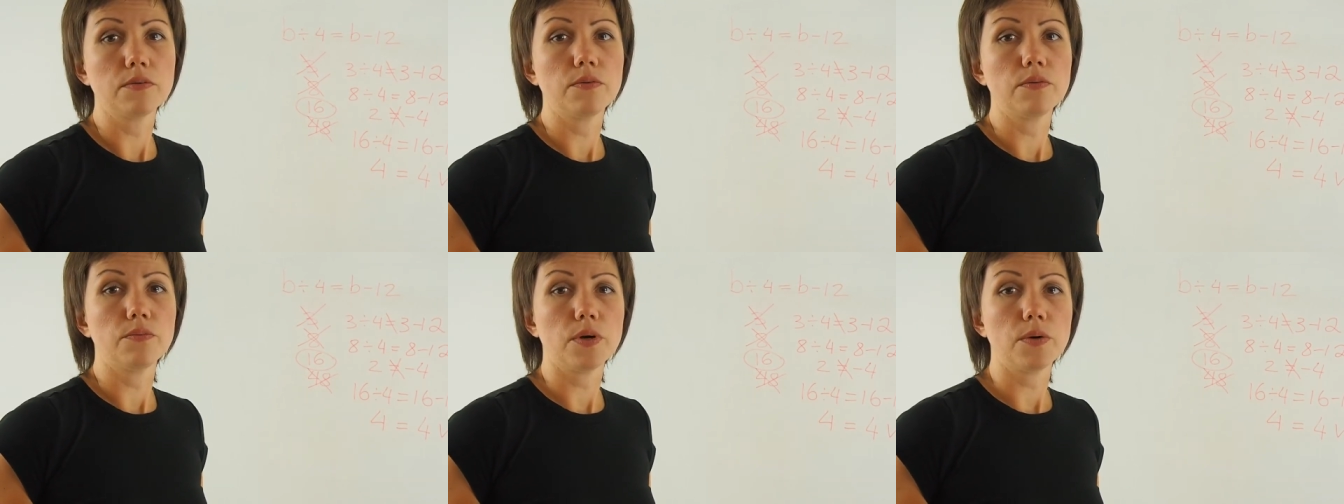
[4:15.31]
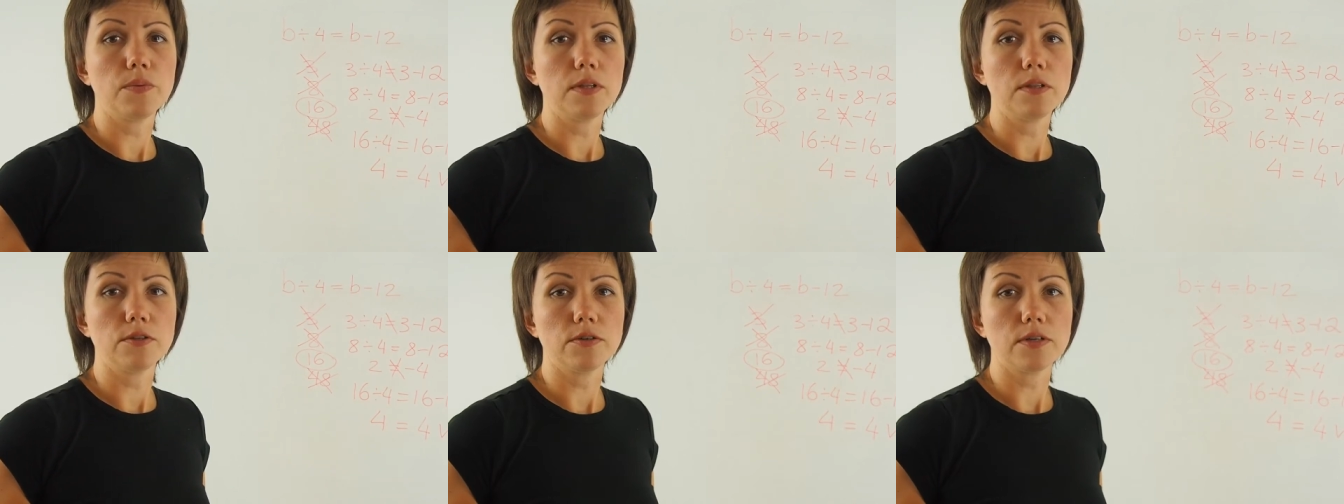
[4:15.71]
we
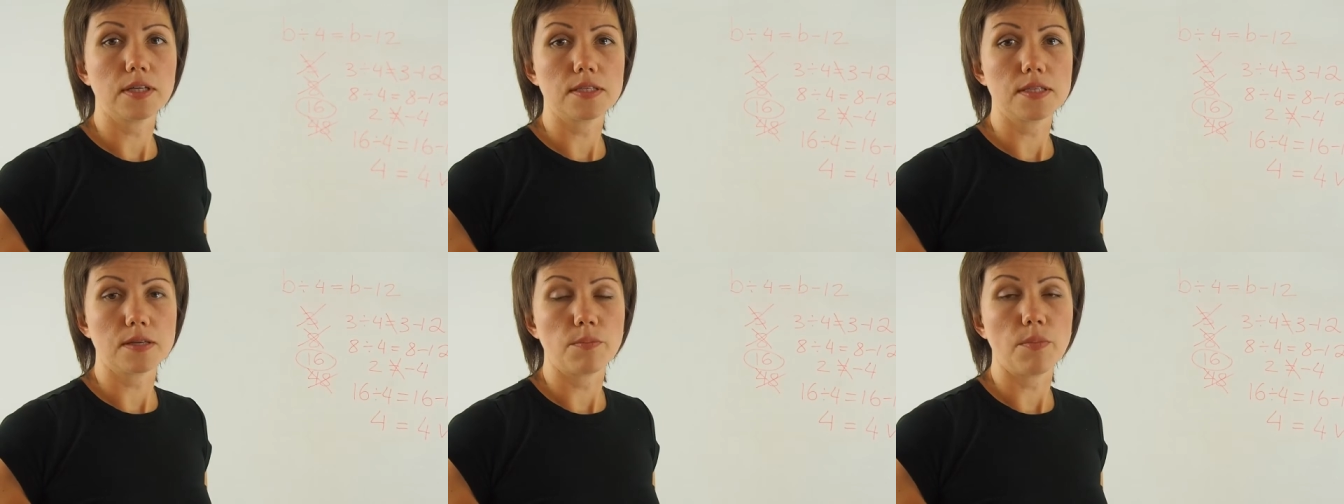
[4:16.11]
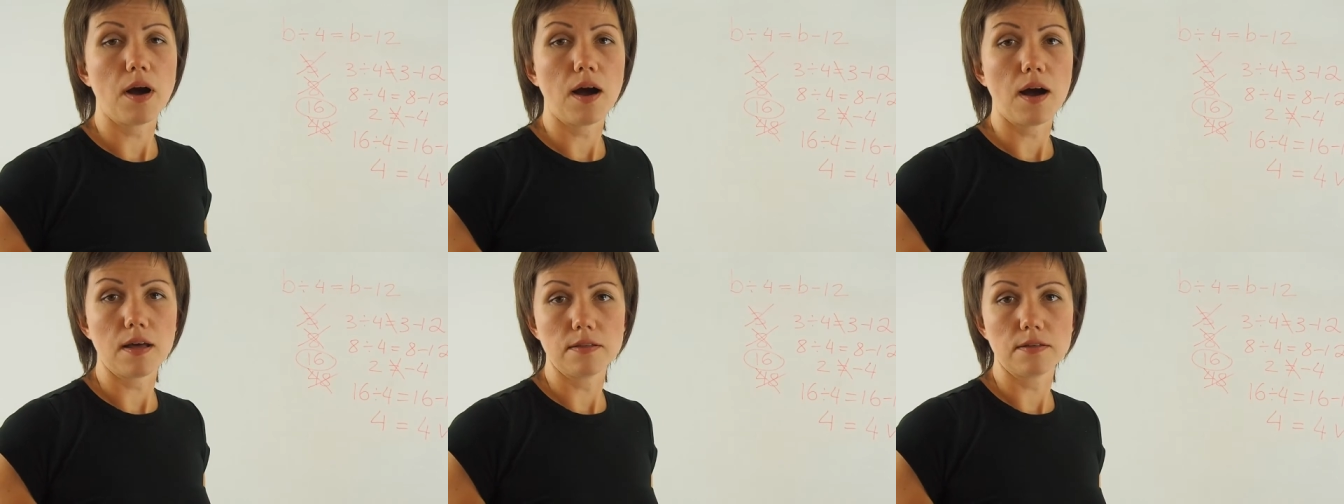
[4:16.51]
will look at some
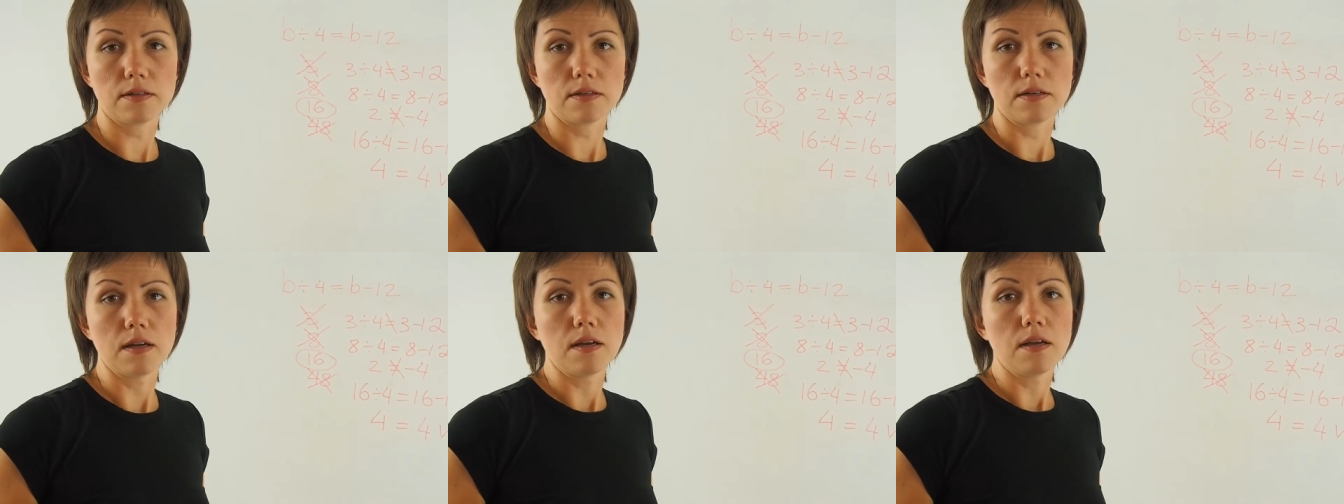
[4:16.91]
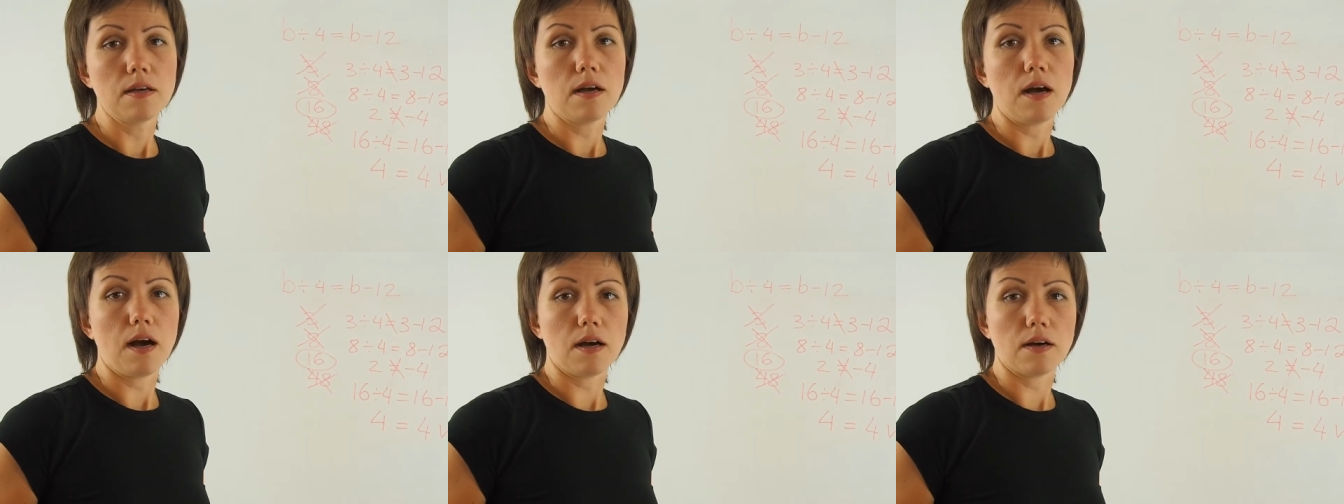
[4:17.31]
other
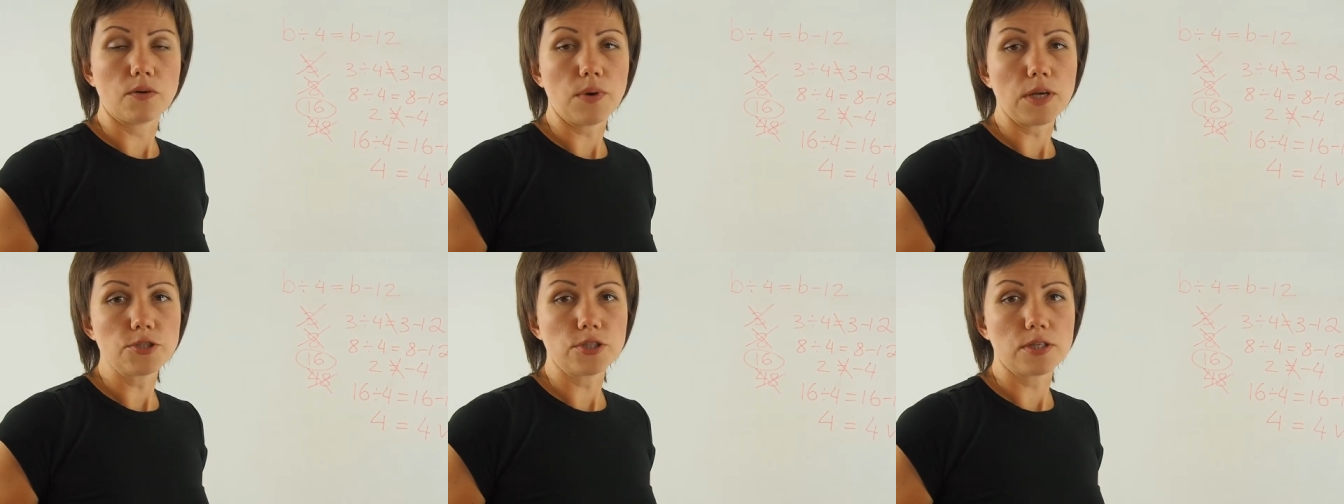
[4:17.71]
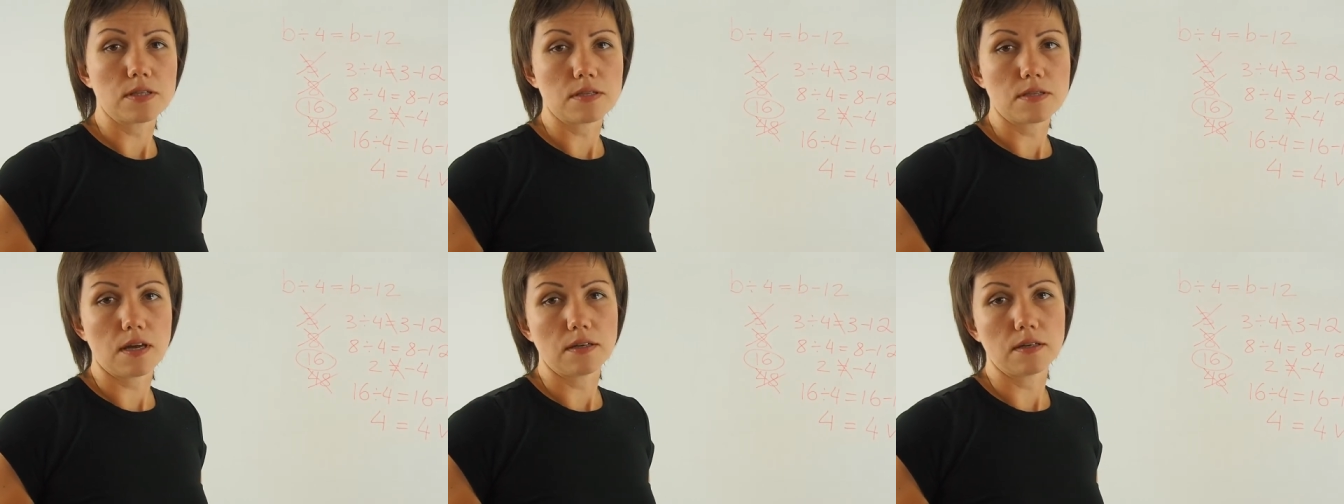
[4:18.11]
uh, questions
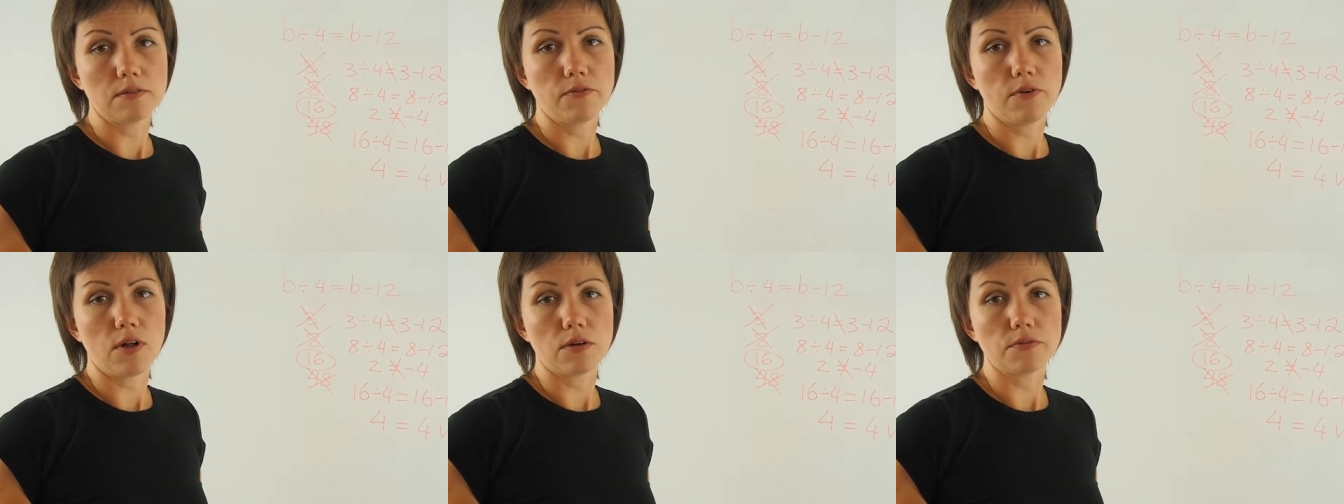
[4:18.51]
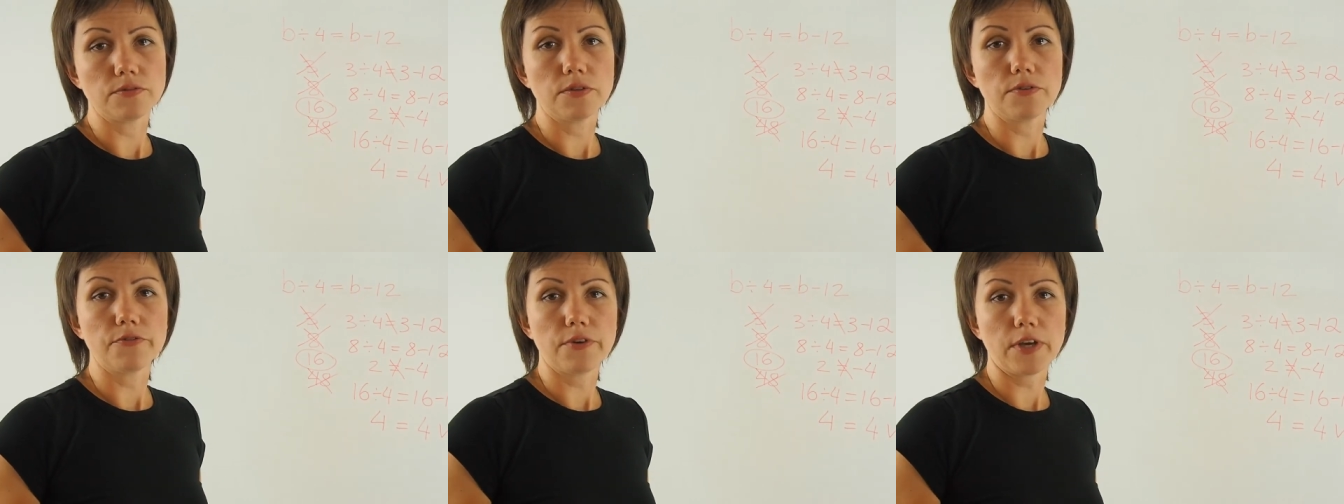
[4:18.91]
that involve
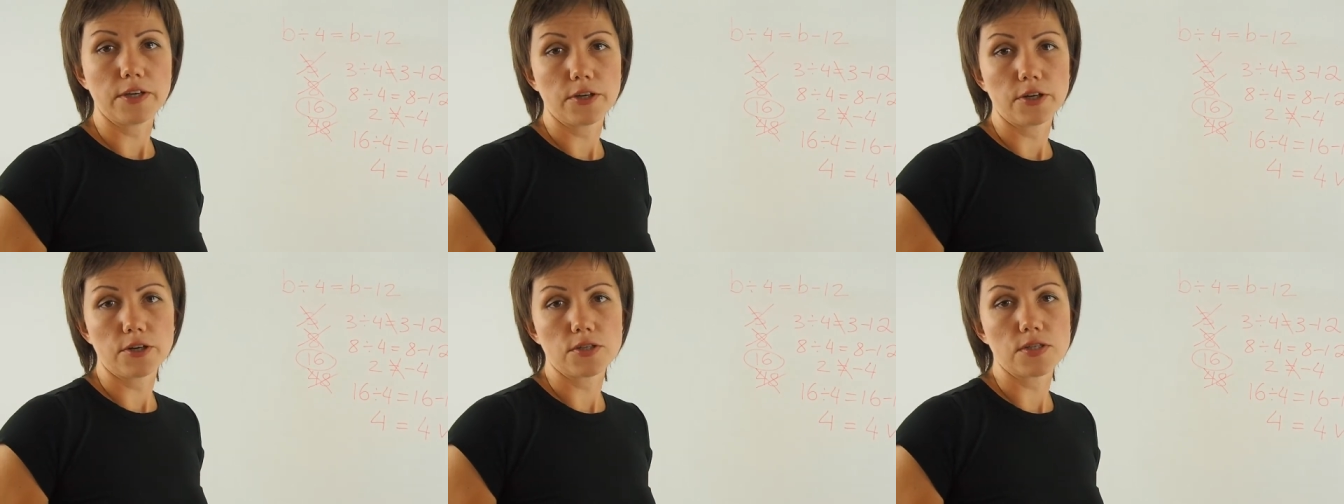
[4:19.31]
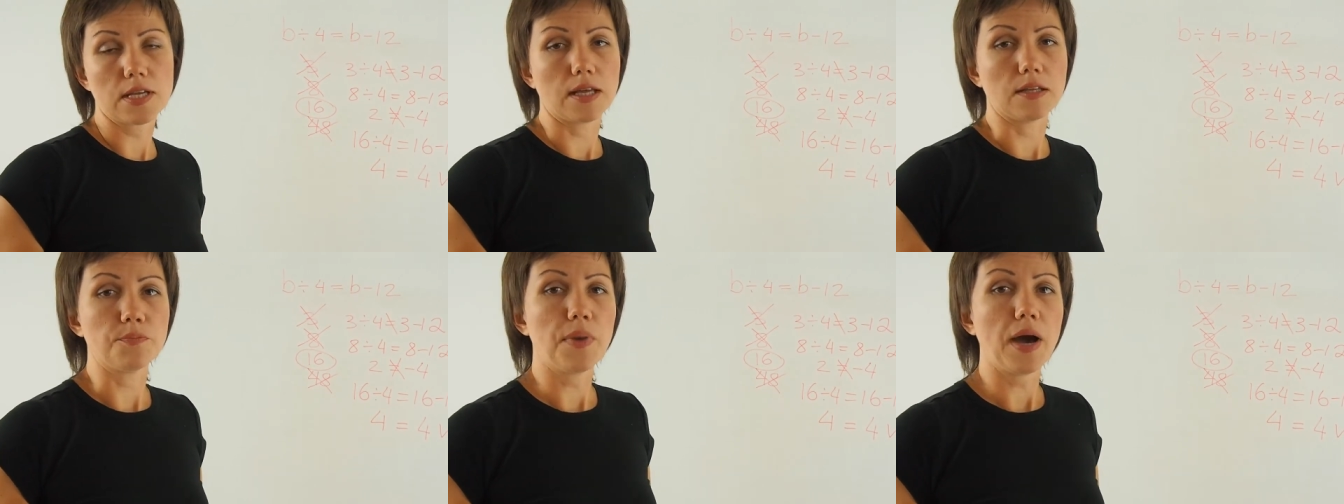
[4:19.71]
figures
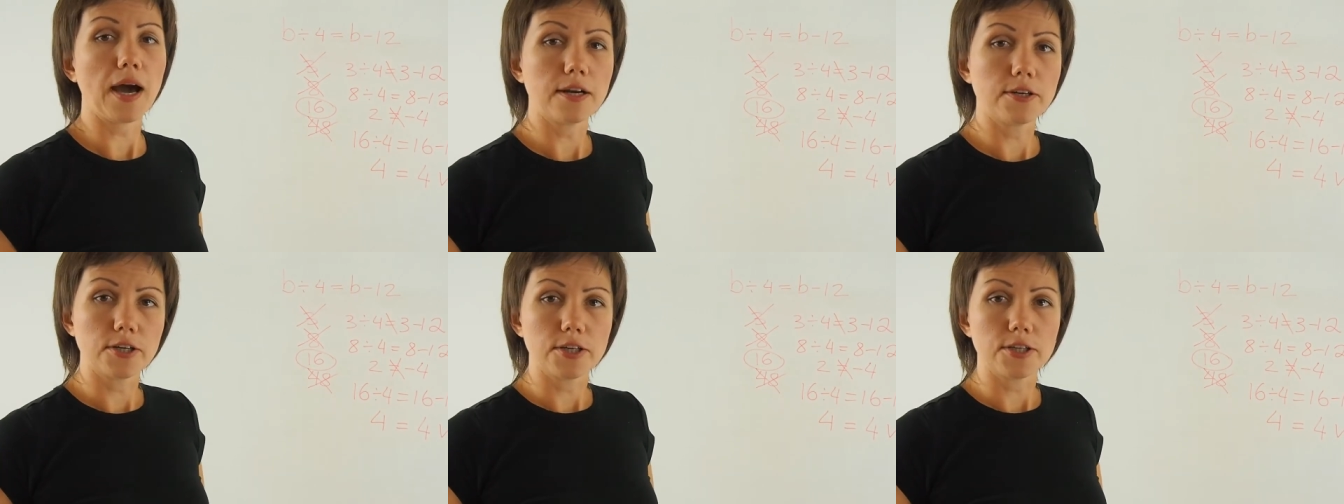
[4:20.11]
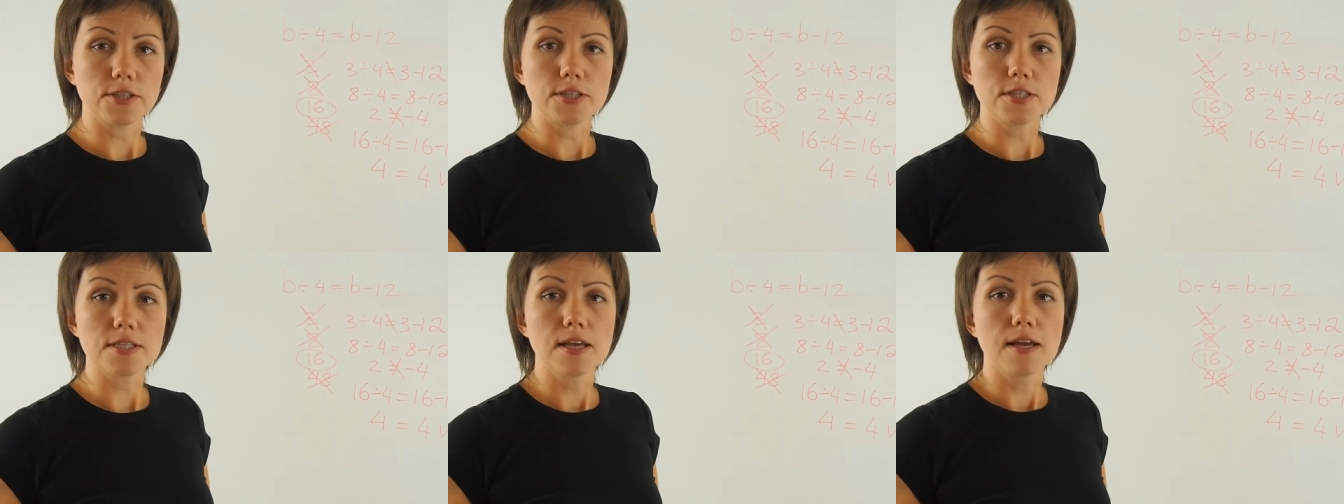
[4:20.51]
and
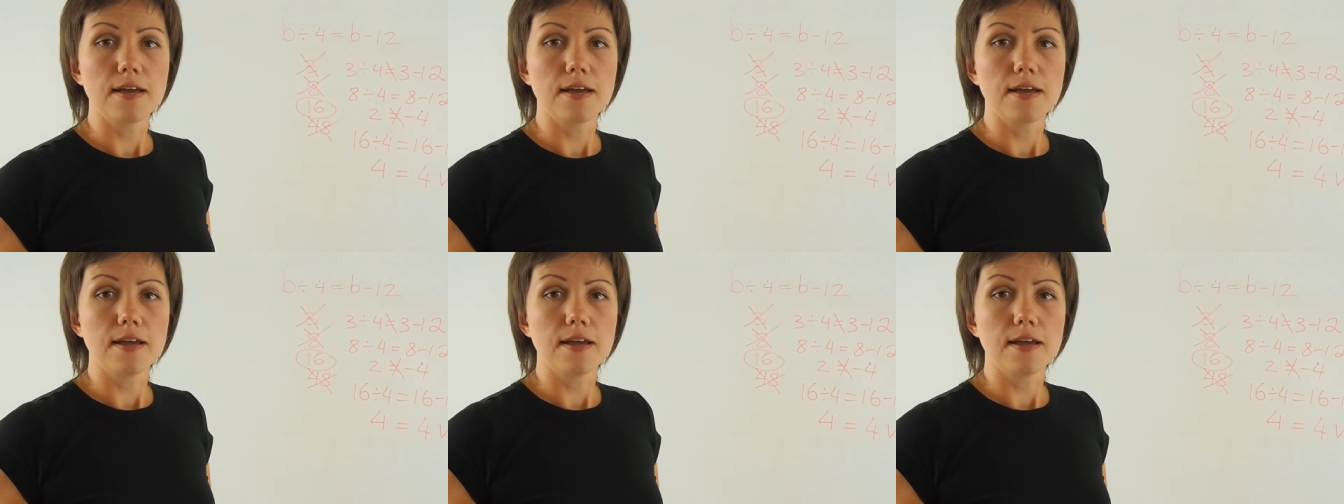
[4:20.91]
patterns